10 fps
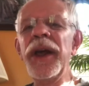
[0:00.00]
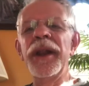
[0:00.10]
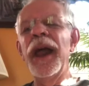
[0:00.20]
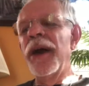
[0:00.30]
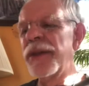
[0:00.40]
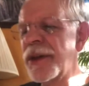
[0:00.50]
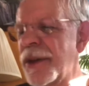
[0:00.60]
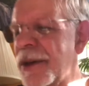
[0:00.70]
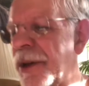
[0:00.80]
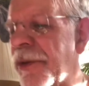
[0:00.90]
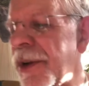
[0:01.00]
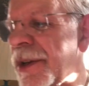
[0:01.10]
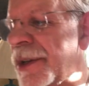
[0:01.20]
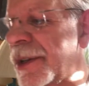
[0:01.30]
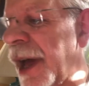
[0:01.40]
Now, the different
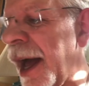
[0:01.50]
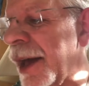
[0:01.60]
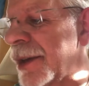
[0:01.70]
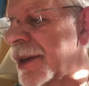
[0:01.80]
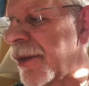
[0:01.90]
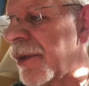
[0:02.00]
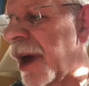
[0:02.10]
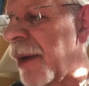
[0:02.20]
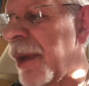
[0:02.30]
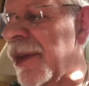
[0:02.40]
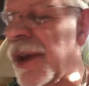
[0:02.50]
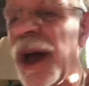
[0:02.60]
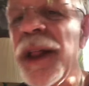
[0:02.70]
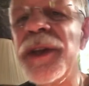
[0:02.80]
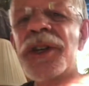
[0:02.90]
styles of
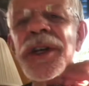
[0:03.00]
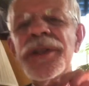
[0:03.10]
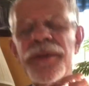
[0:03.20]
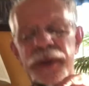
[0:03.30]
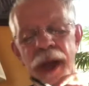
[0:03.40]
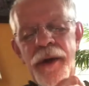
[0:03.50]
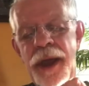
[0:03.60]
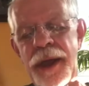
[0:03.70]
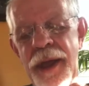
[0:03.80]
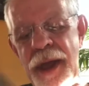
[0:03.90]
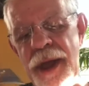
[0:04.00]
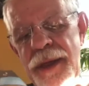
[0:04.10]
methodologies of carrying the